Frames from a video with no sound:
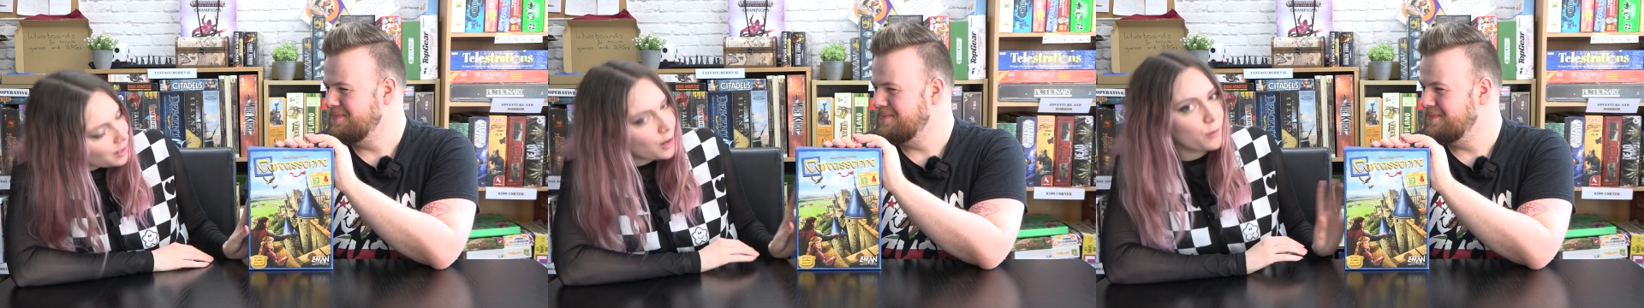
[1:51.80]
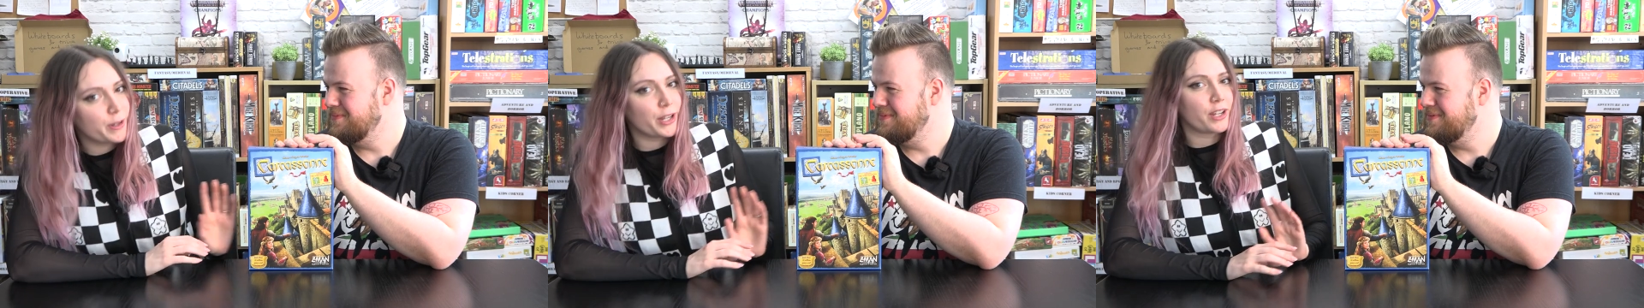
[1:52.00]

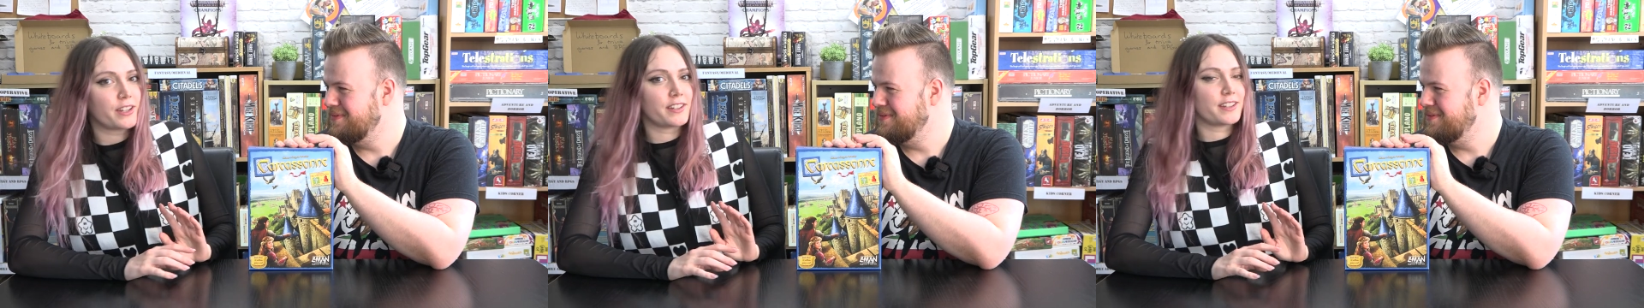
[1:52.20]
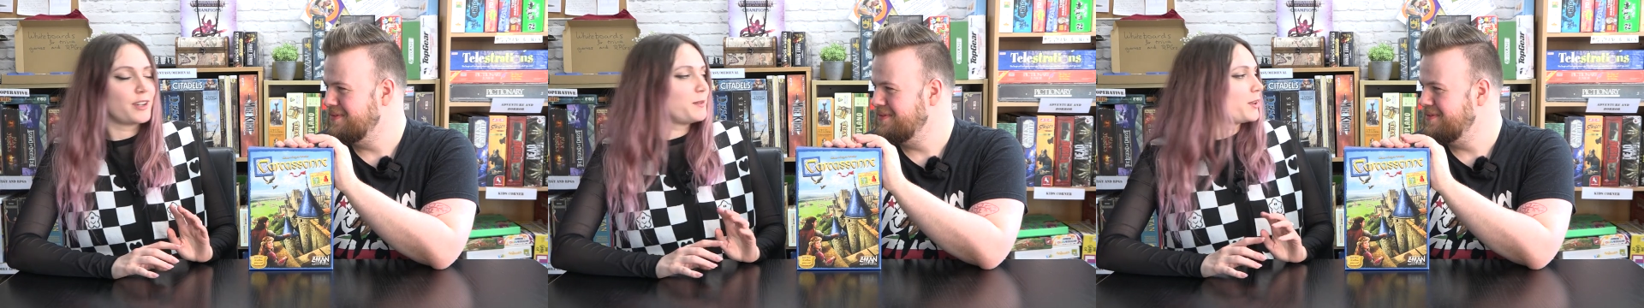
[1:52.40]
Speaker 1: Are we
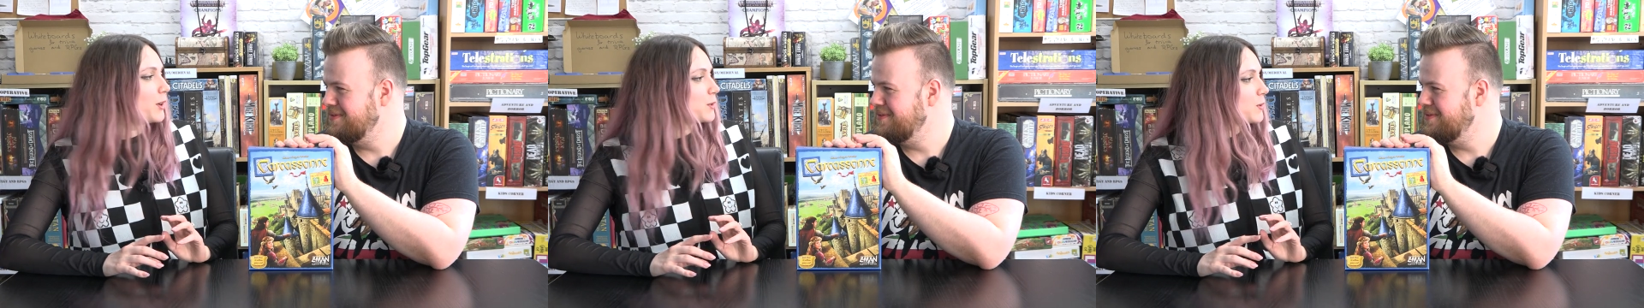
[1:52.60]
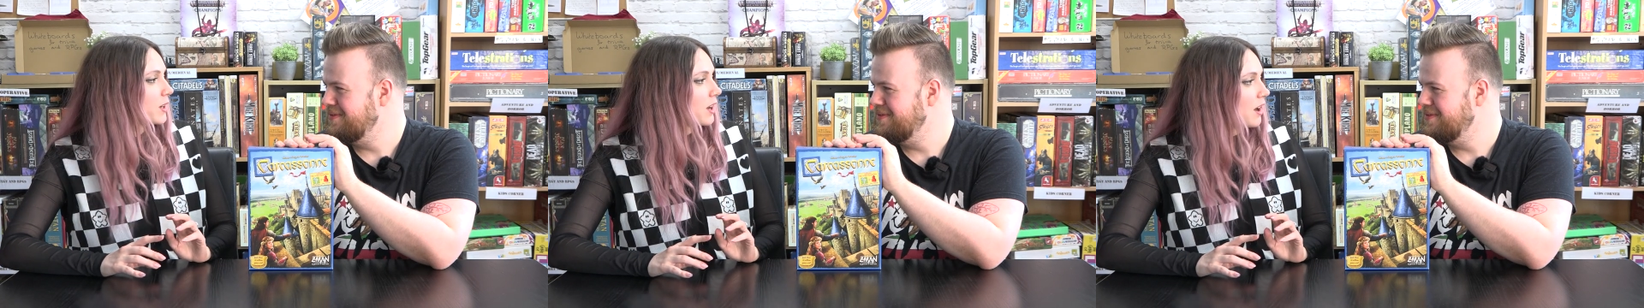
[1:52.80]
are we going
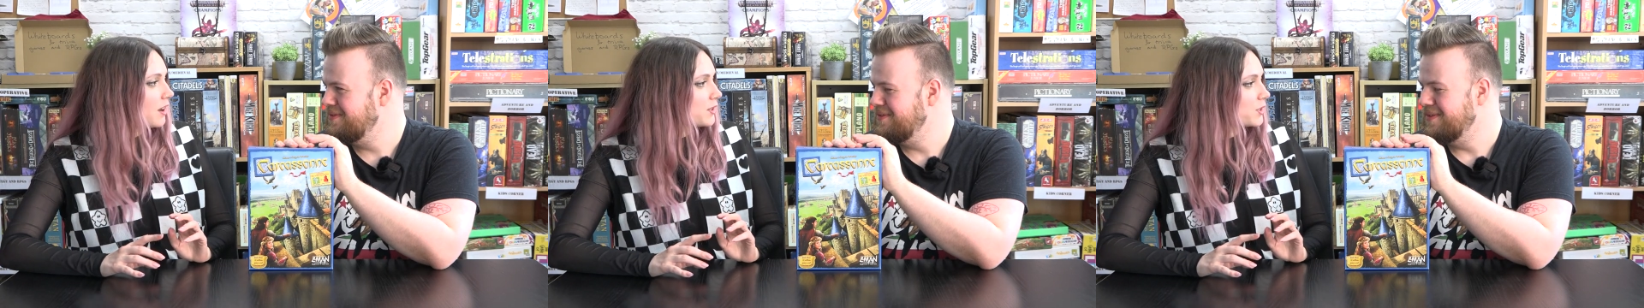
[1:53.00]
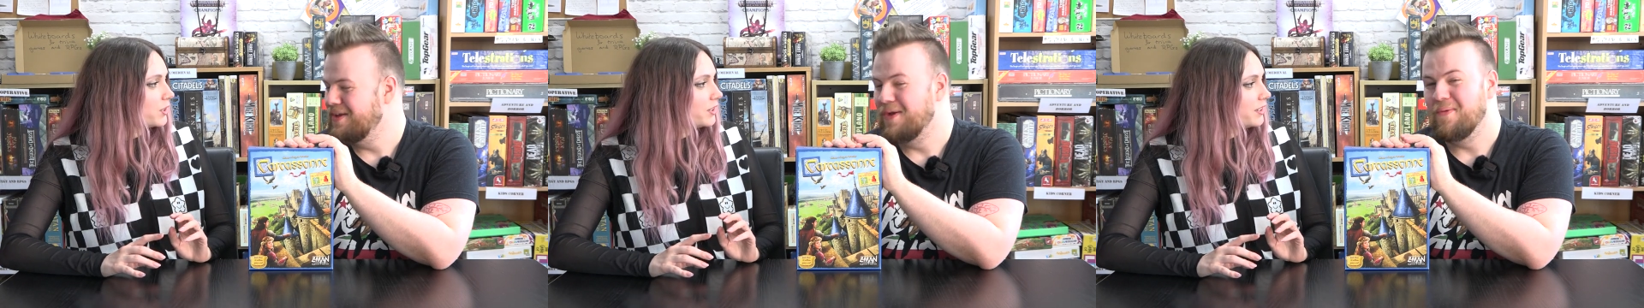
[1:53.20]
to a
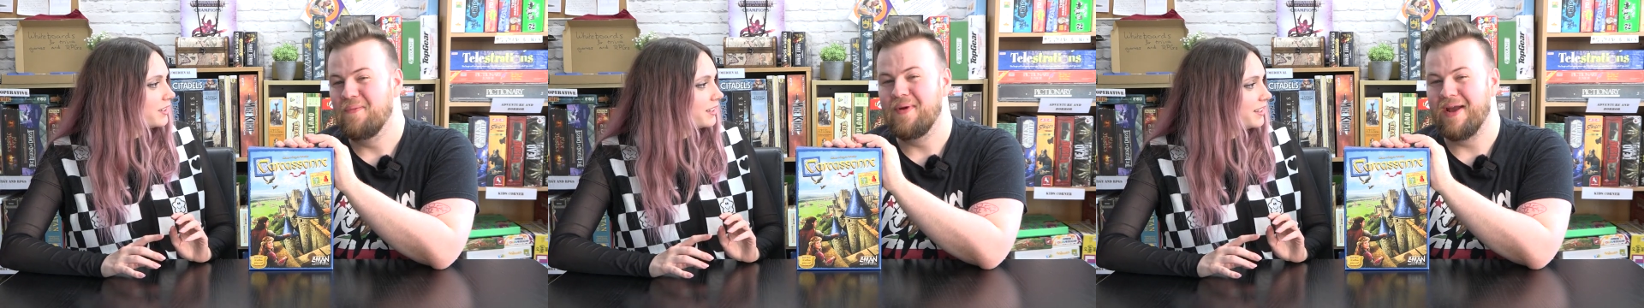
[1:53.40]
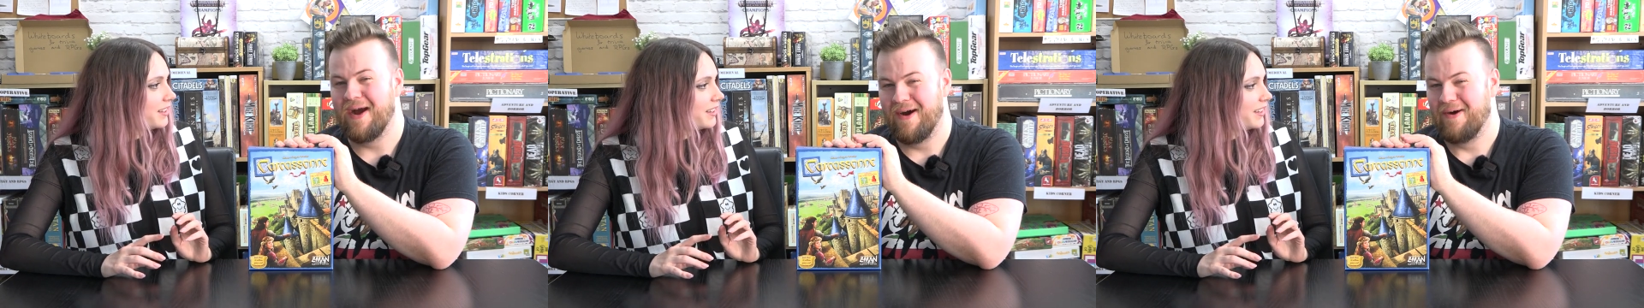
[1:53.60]
castle?
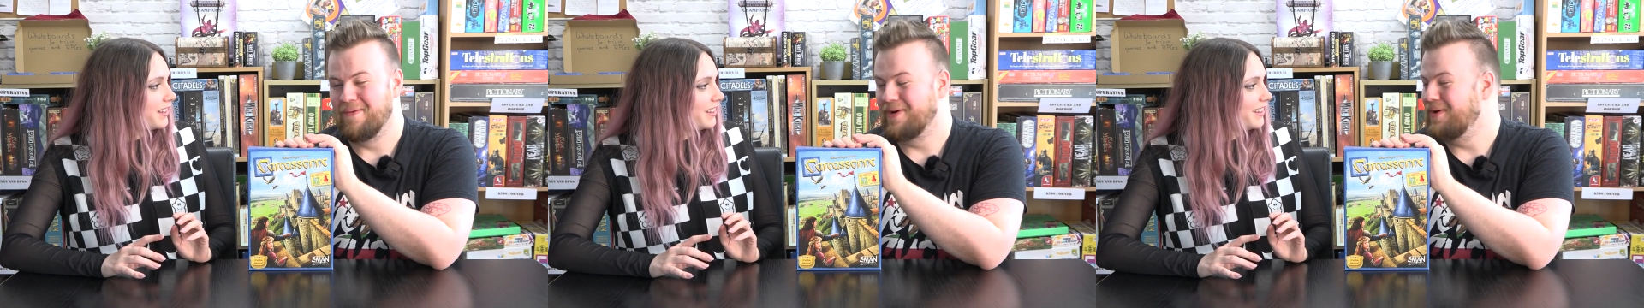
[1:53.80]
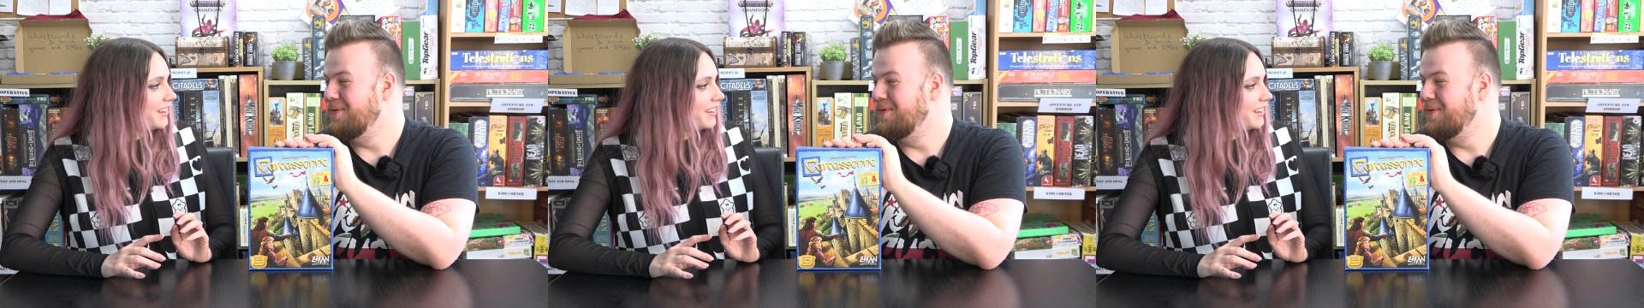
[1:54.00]
Speaker 2: We are. We're